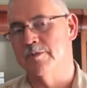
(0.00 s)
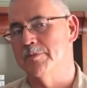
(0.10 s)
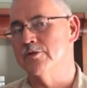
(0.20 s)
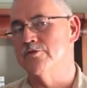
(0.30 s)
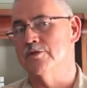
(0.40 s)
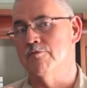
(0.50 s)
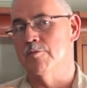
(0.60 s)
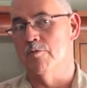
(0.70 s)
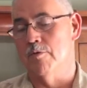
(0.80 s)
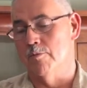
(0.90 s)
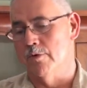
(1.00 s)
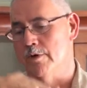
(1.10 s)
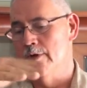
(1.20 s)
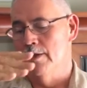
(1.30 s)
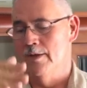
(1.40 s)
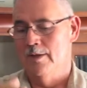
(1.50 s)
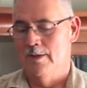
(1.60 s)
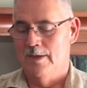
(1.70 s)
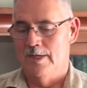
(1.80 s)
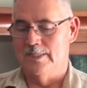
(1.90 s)
see pictures in the report where
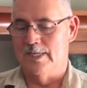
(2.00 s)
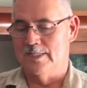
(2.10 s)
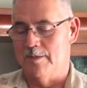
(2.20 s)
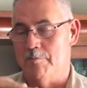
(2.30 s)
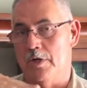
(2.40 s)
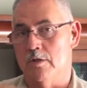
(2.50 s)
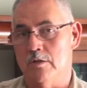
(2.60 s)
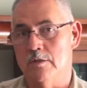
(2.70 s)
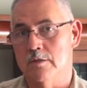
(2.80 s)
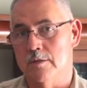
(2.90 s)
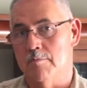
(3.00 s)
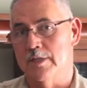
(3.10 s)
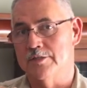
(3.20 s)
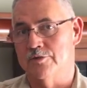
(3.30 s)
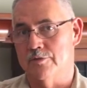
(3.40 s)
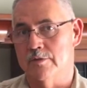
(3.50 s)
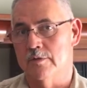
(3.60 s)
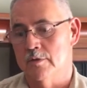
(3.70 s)
it's actually buckled and blistered.